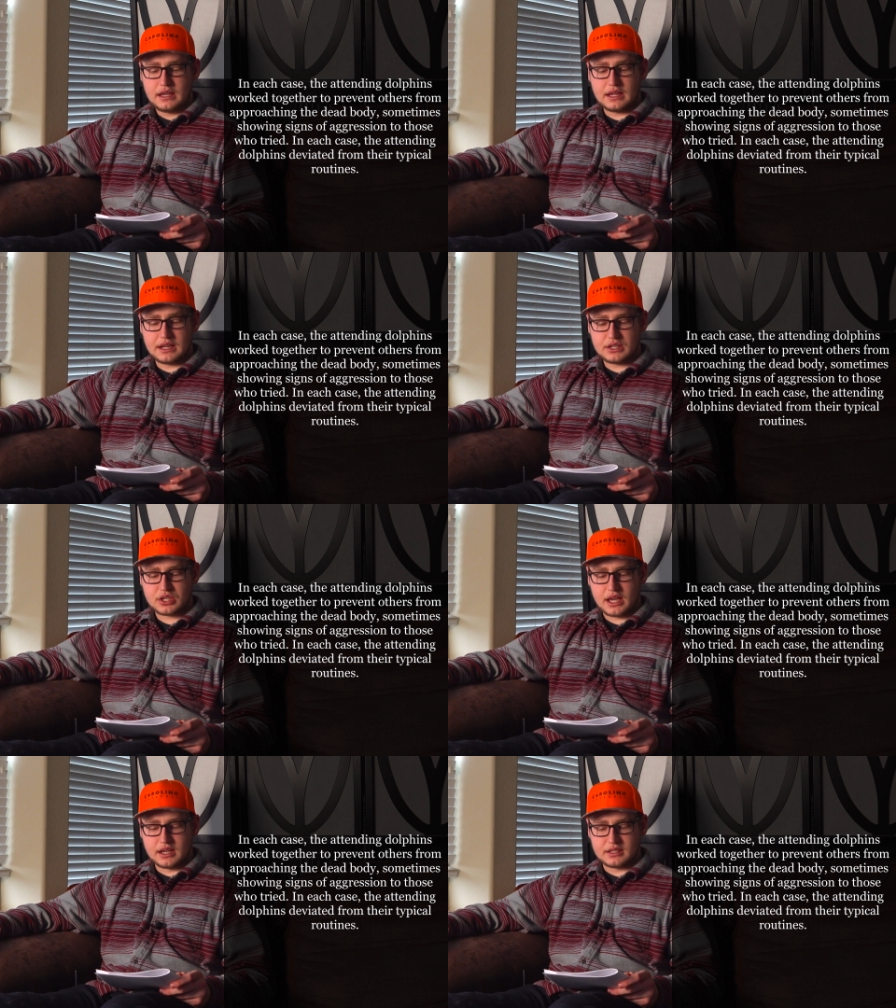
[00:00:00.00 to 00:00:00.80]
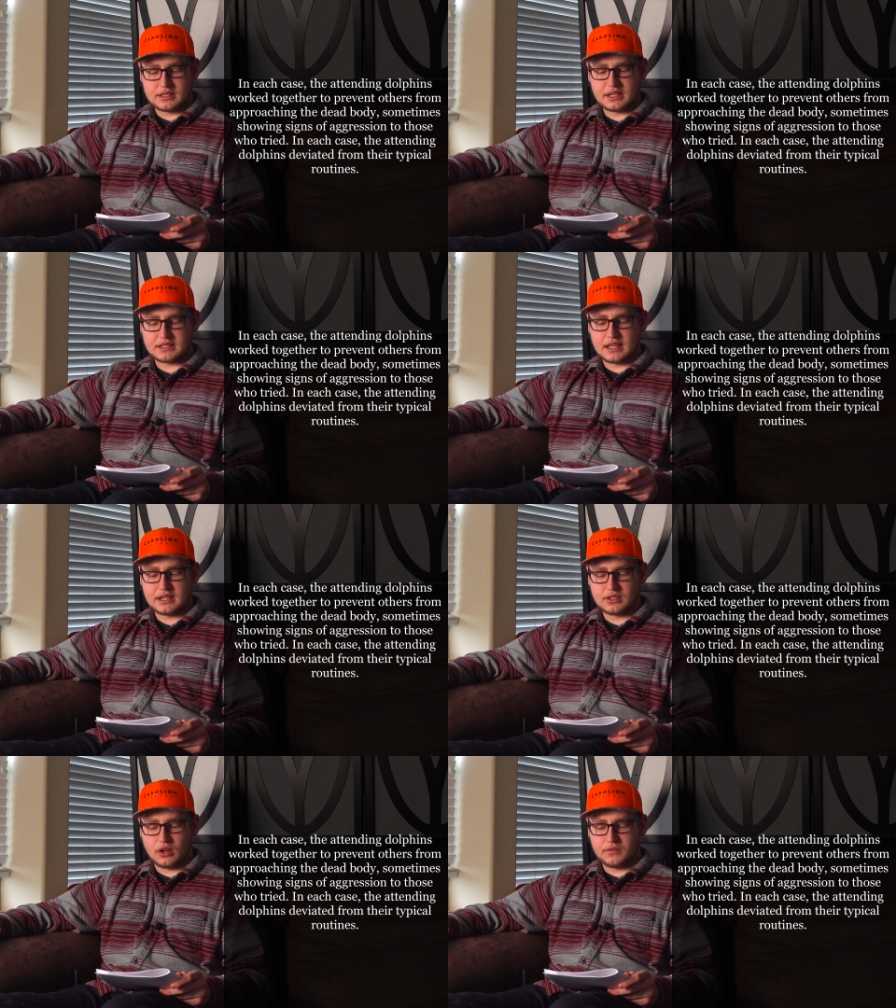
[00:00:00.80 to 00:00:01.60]
In each case, the
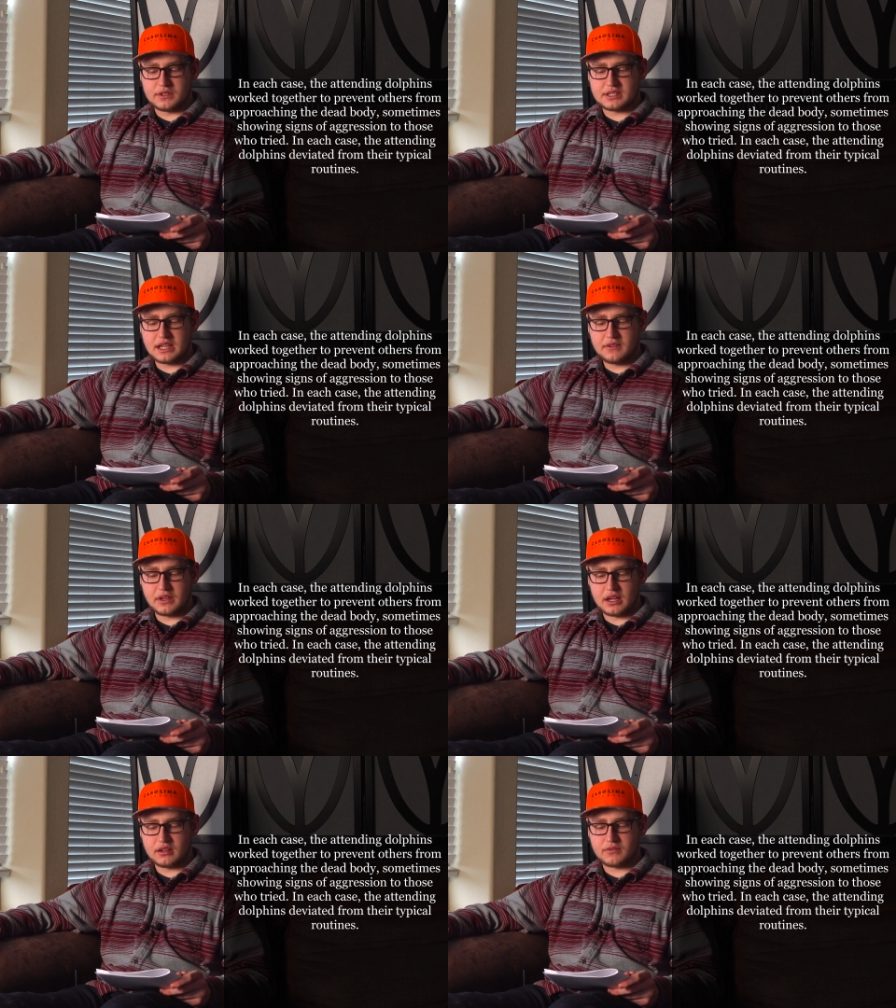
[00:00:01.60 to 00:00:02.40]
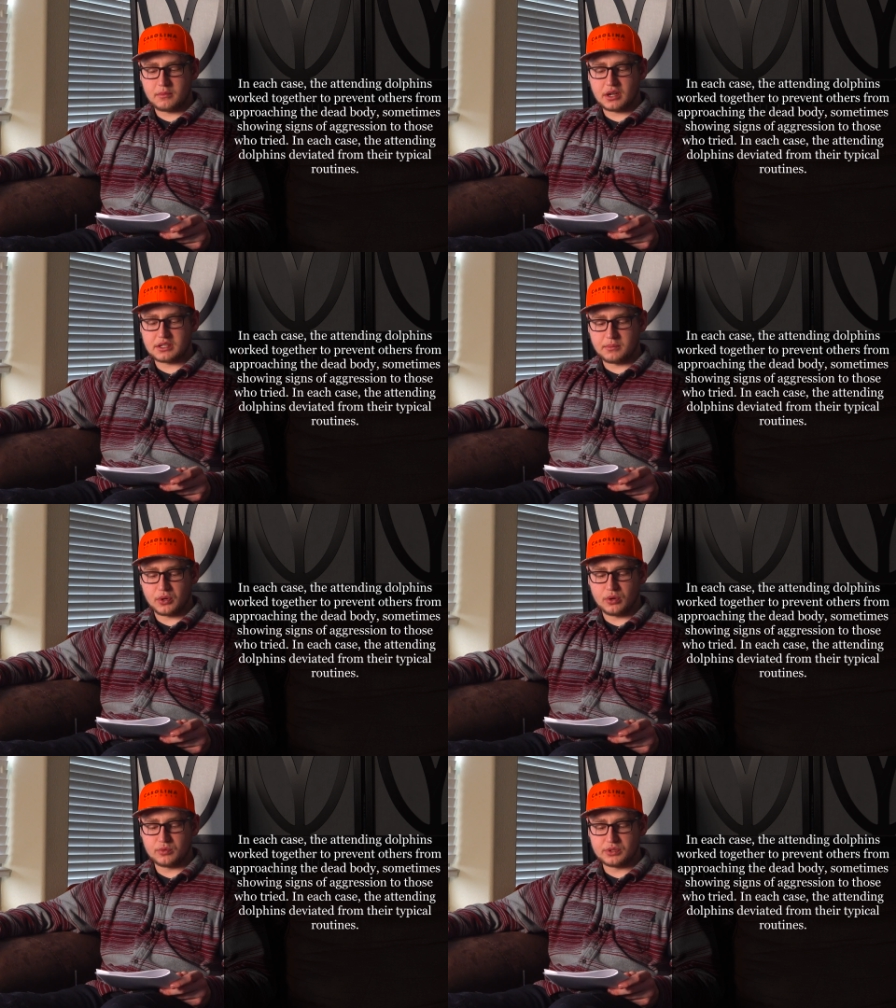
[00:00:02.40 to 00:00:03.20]
attending dolphins deviated from their
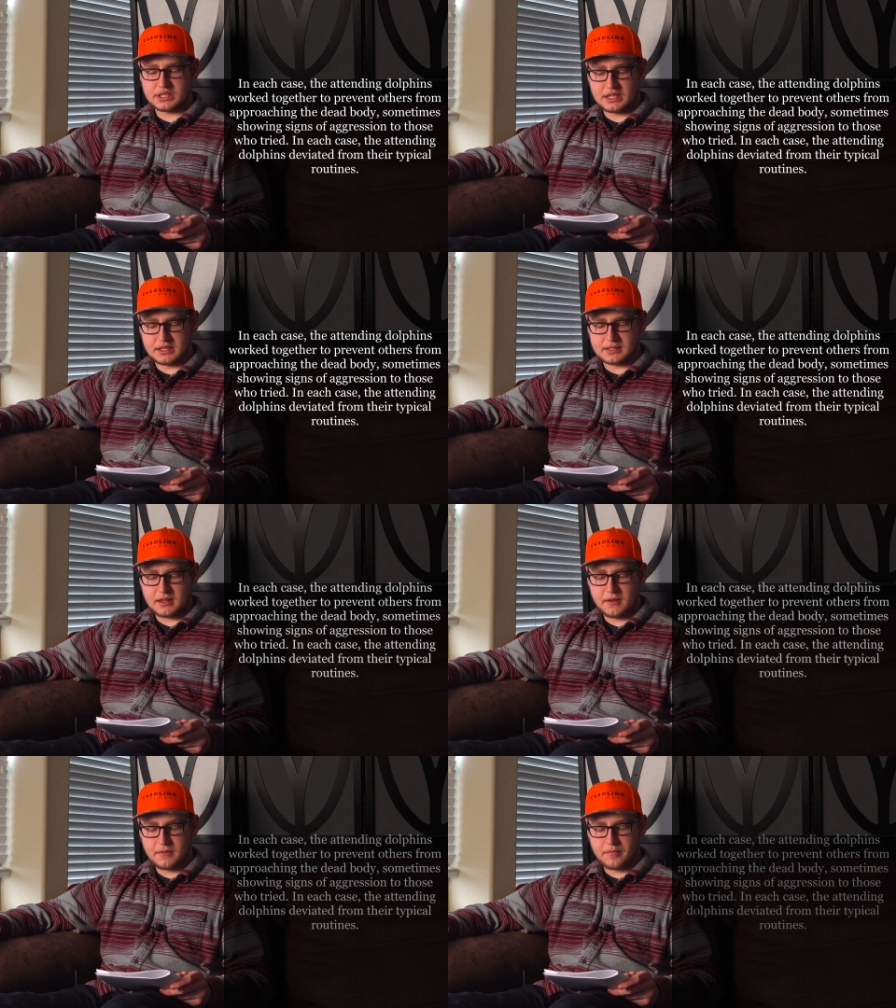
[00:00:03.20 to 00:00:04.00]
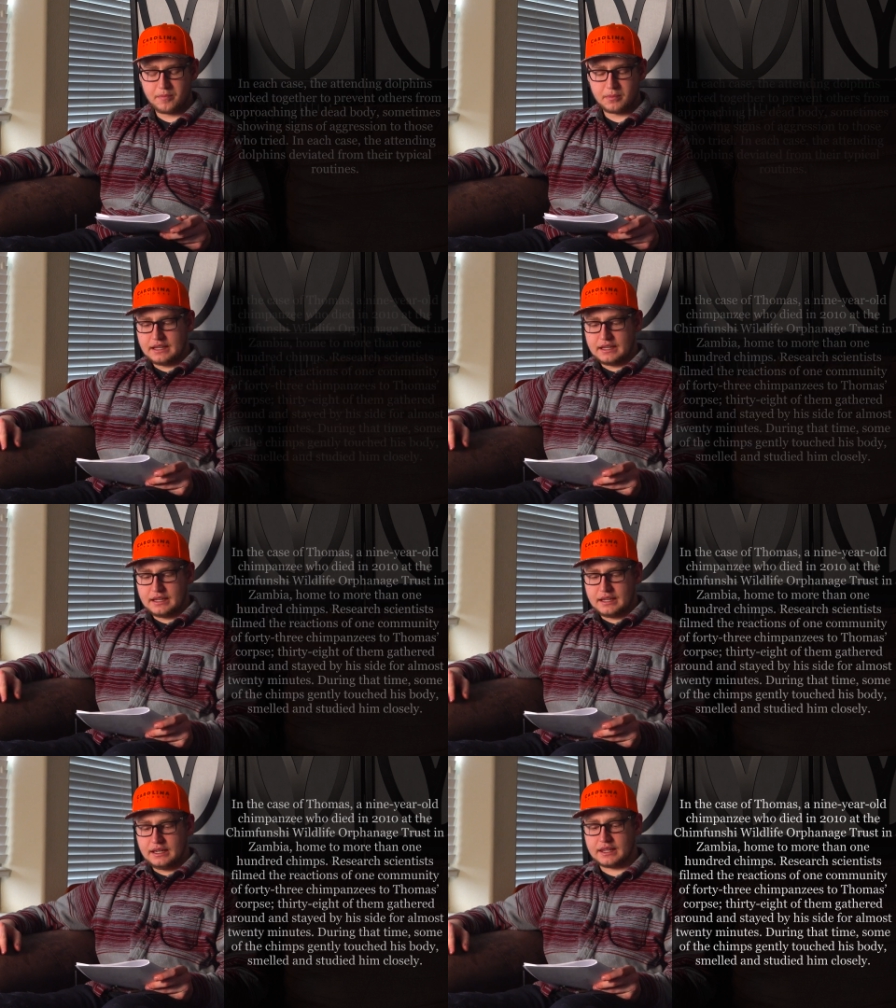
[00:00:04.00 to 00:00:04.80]
typical routines.
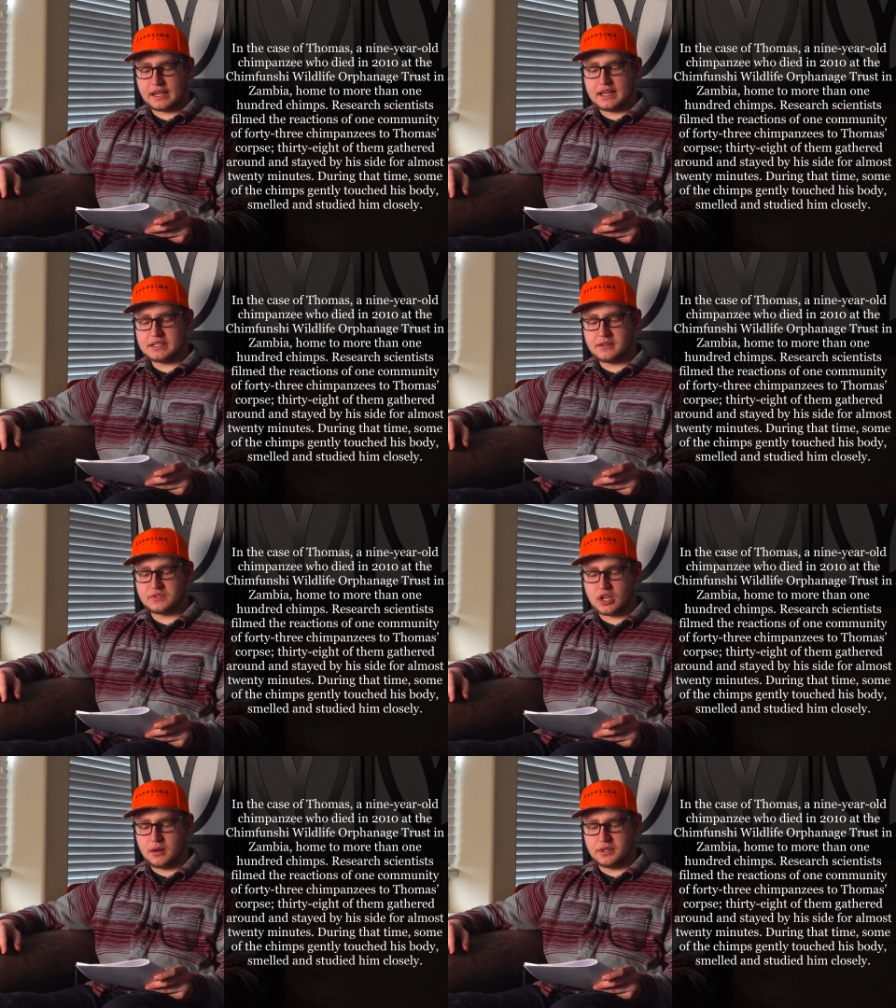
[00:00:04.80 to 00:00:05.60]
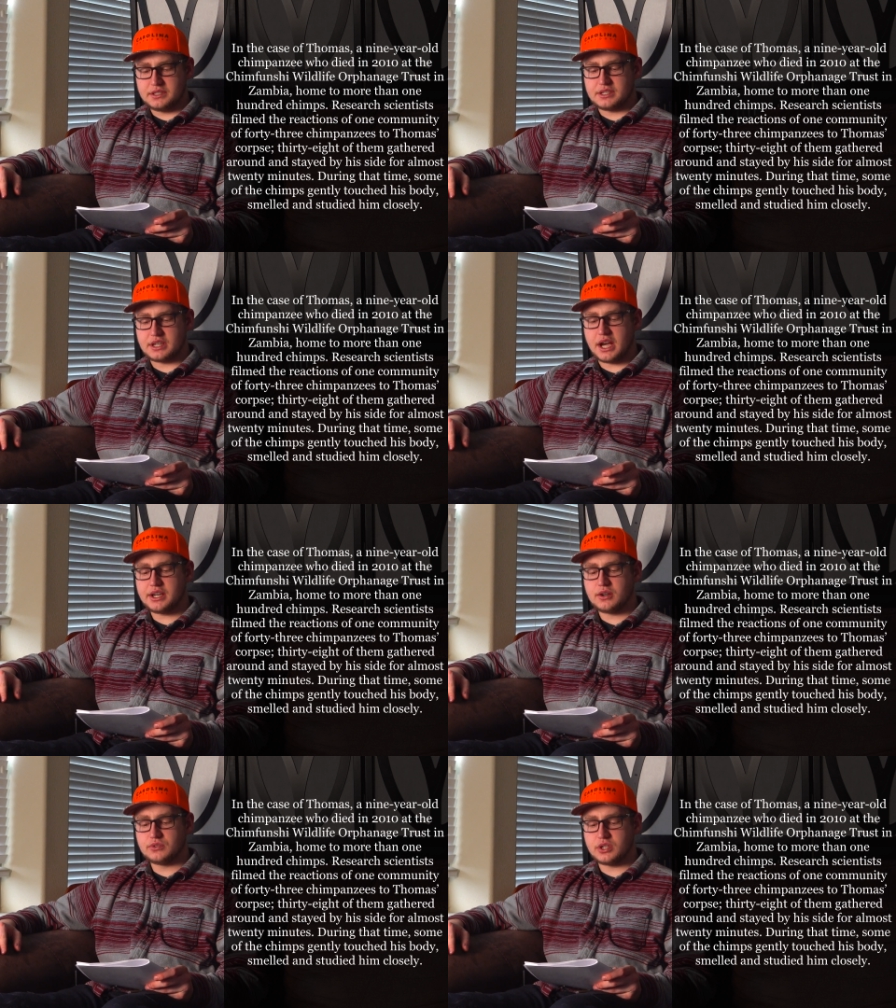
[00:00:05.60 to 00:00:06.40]
In the case of Thomas, a
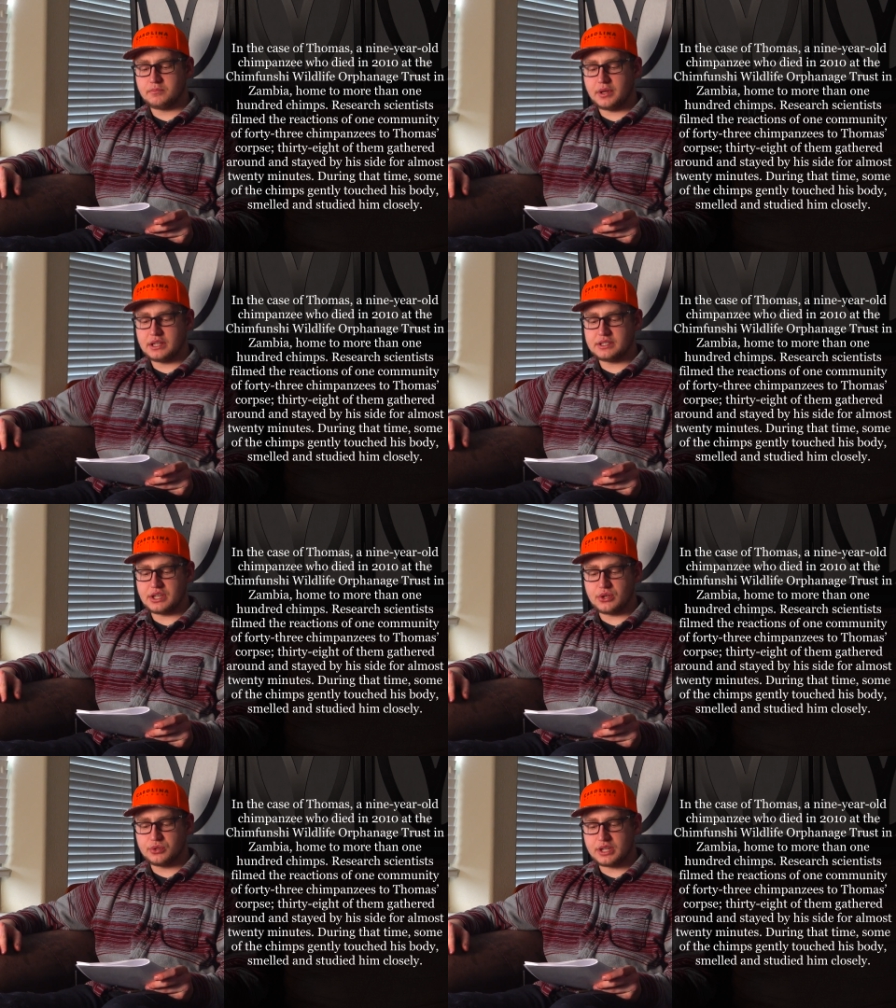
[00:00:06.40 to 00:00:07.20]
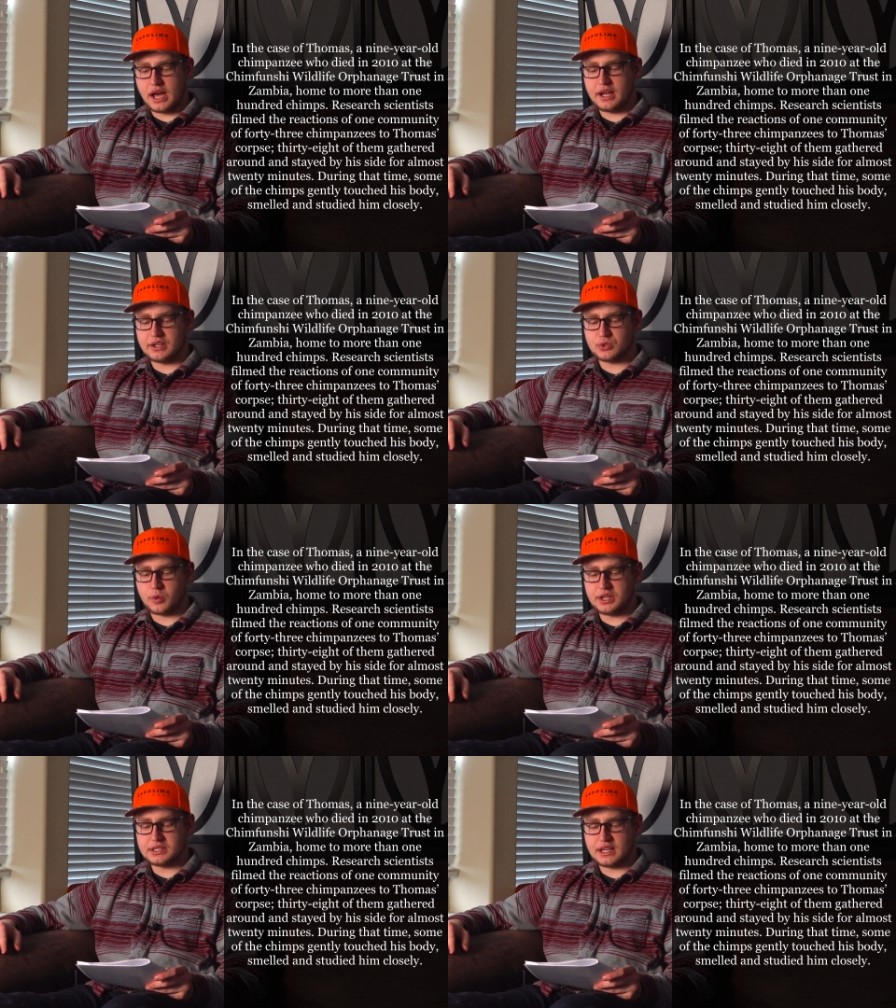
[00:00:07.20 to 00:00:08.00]
9-year-old chimpanzee who died in
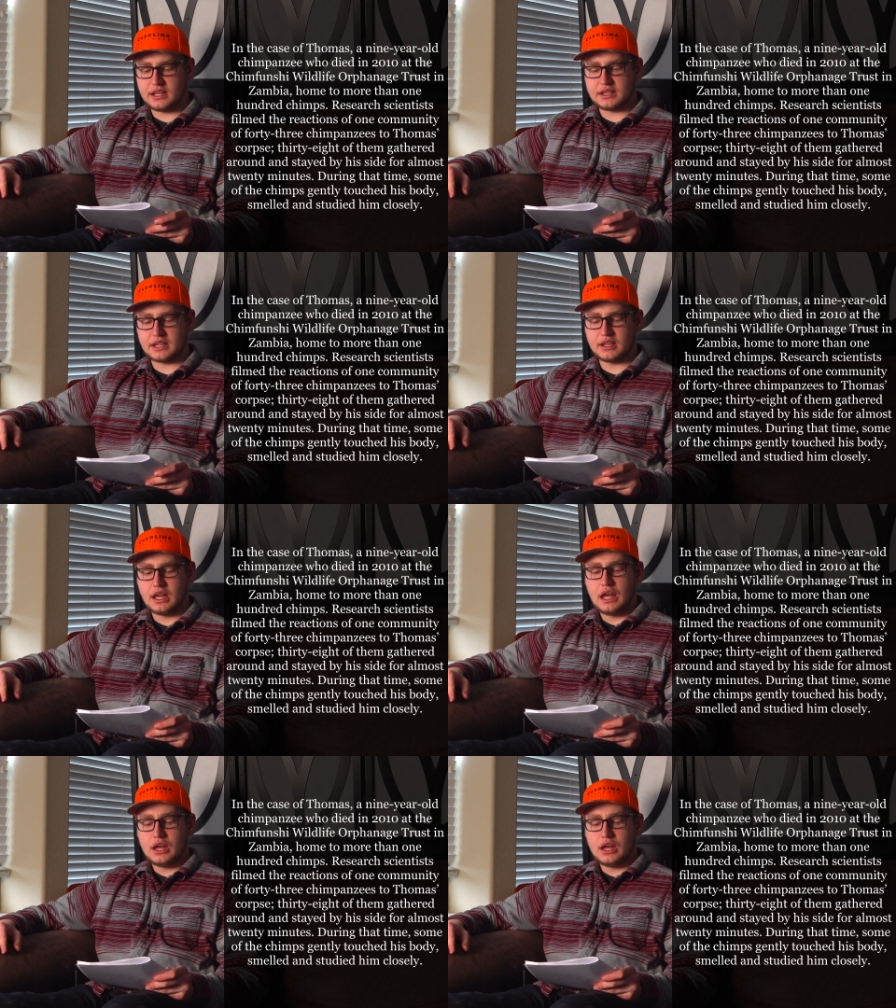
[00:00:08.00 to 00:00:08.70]
2010 at the